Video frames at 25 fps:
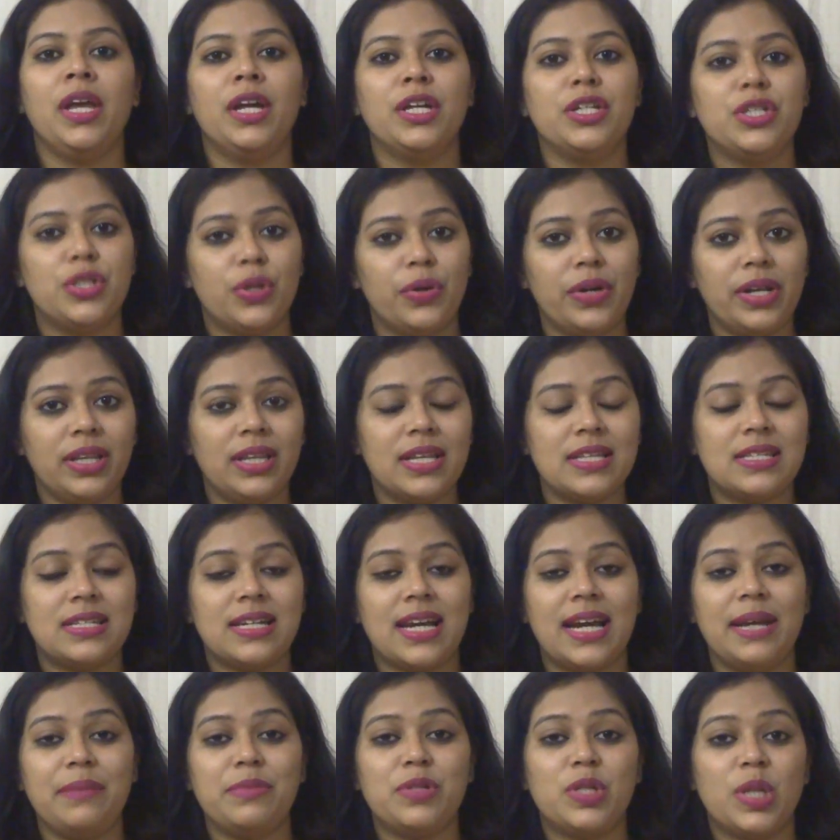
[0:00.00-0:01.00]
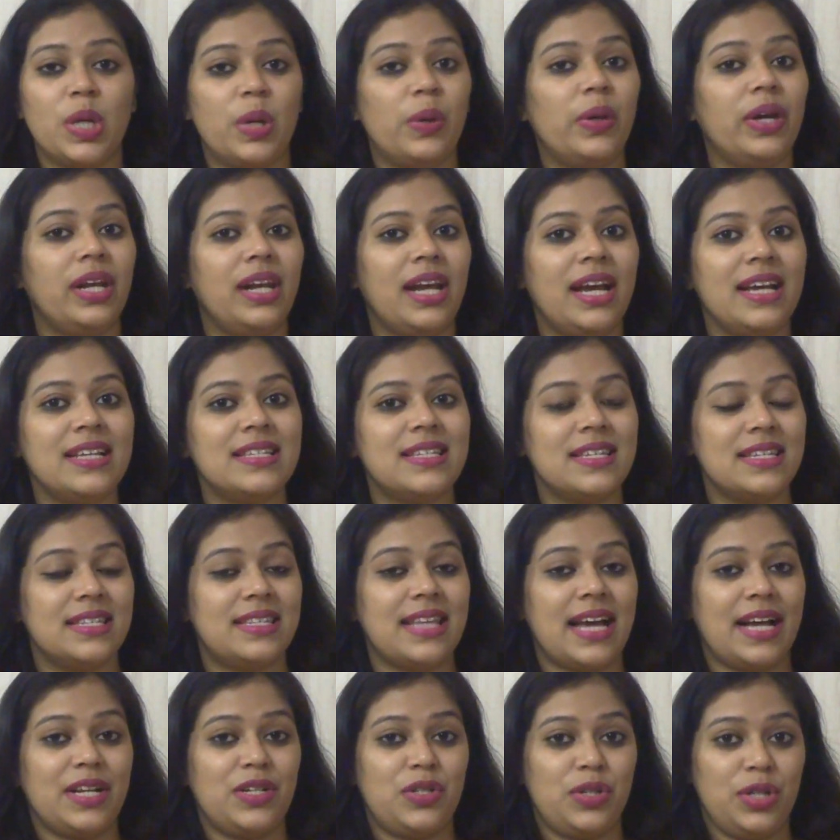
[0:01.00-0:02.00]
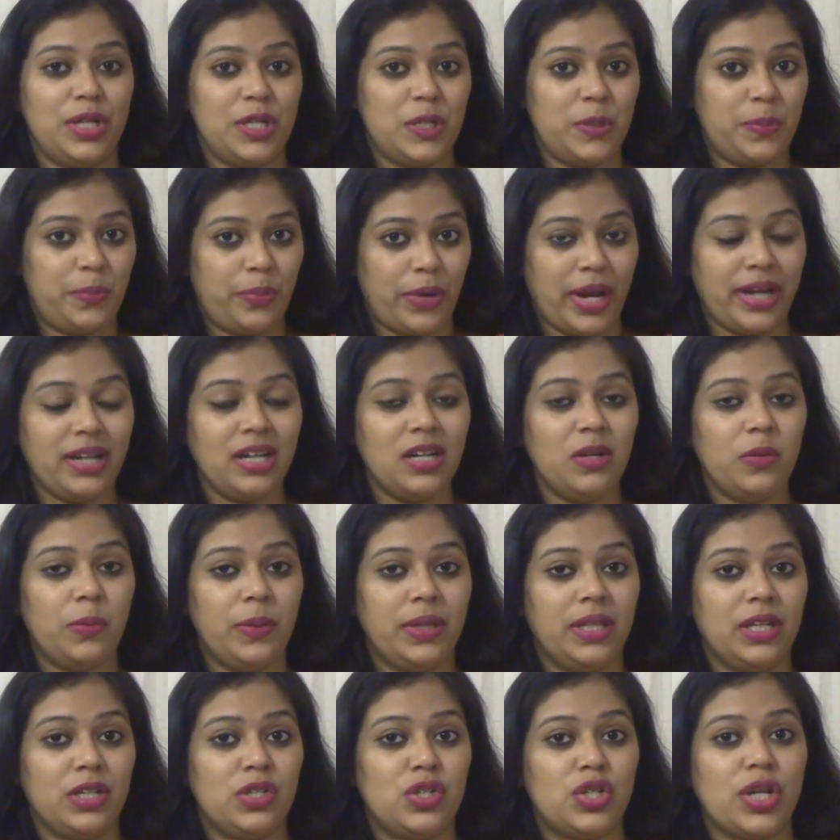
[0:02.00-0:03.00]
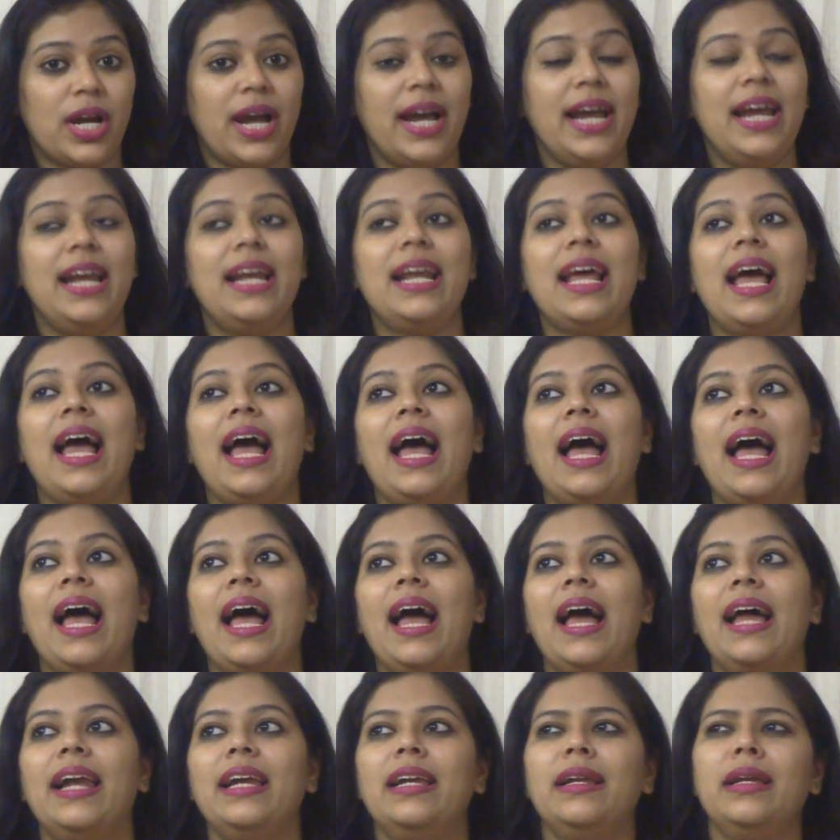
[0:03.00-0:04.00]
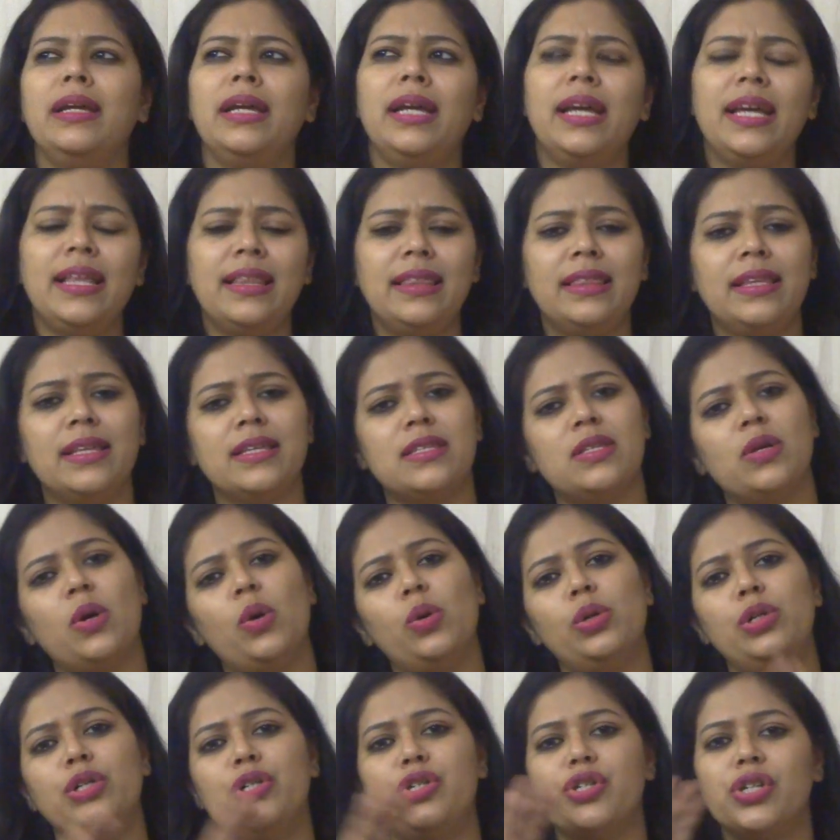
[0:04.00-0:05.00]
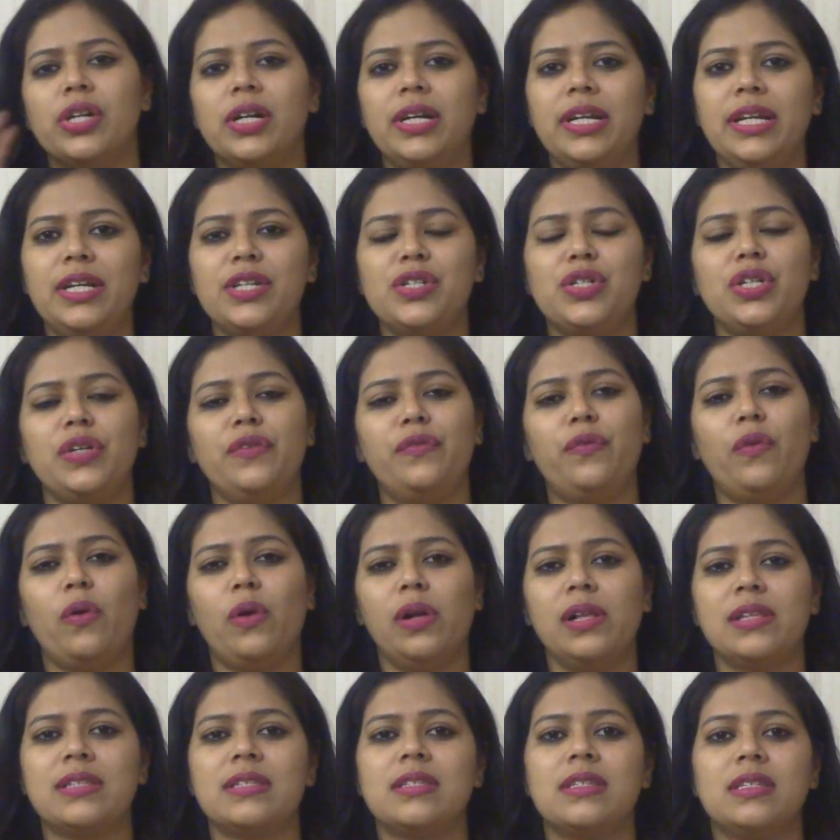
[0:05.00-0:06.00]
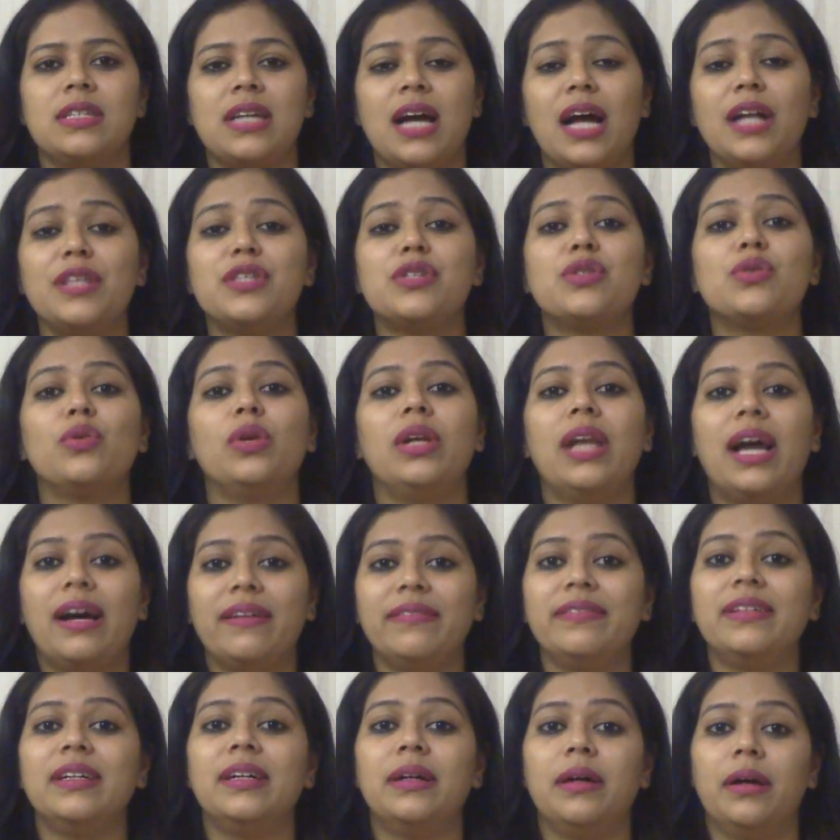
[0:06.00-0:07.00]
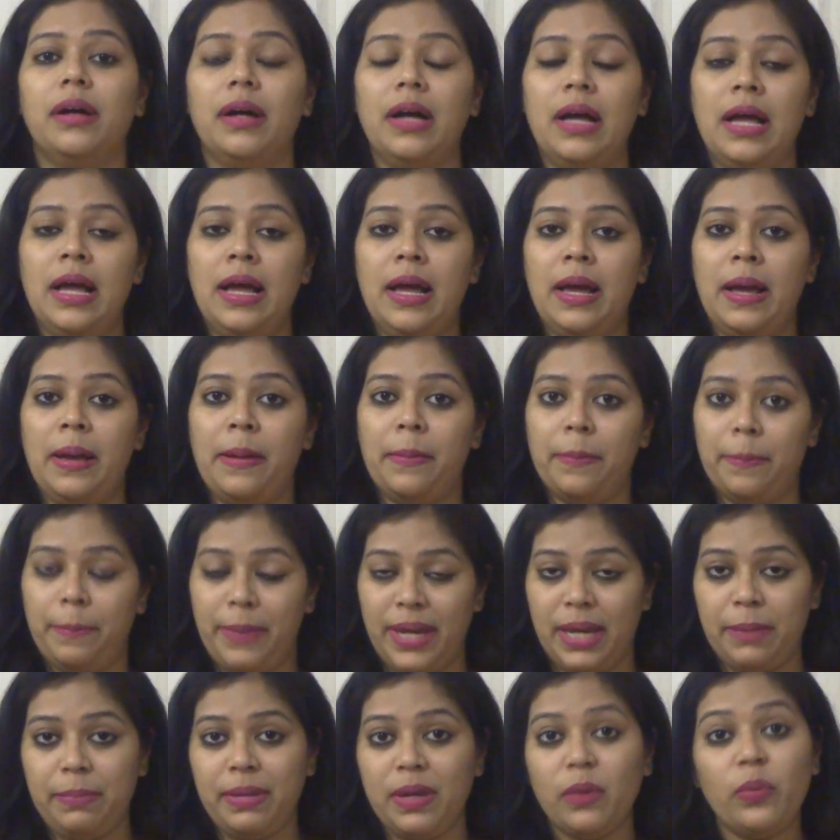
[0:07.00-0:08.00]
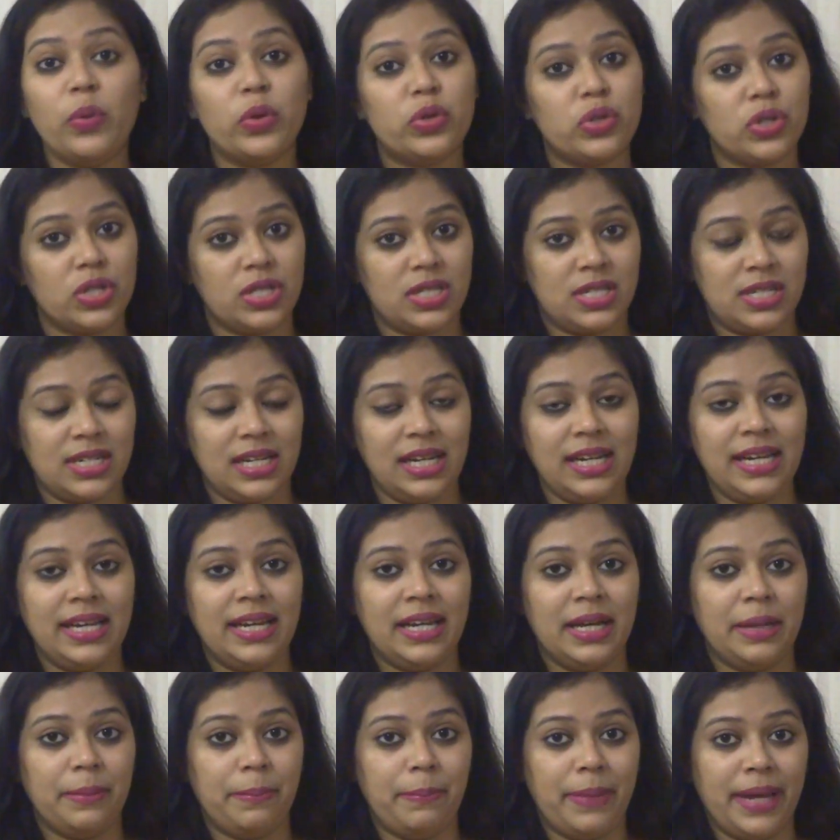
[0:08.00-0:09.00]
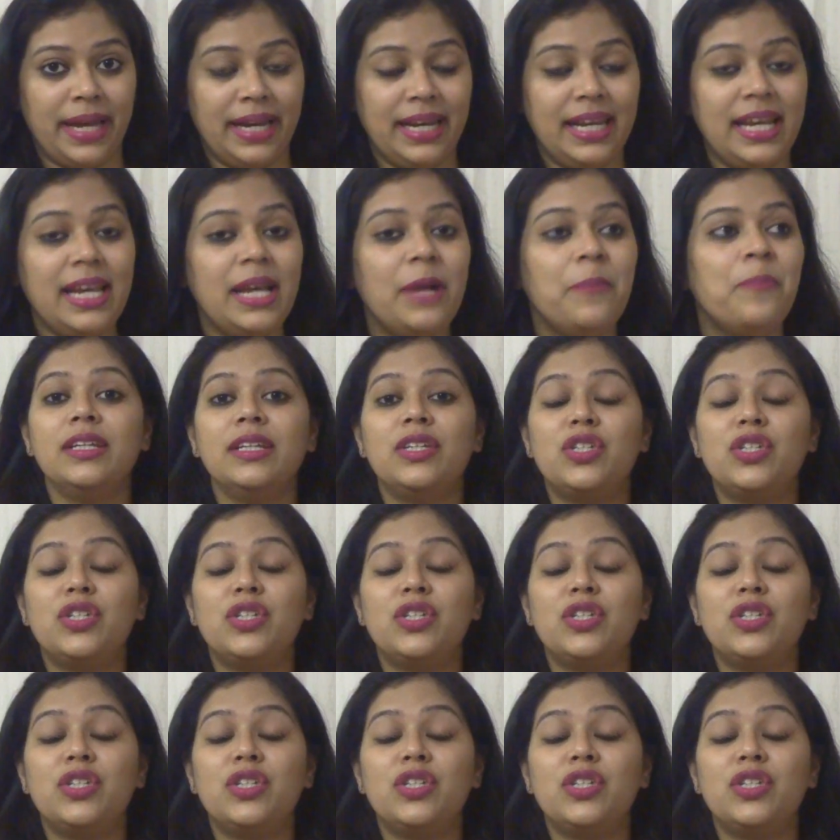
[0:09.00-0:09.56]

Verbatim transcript: During this time, she realizes that she is pregnant with her child, and in this whole journey, she falls, starts to love her baby, which is still in her belly.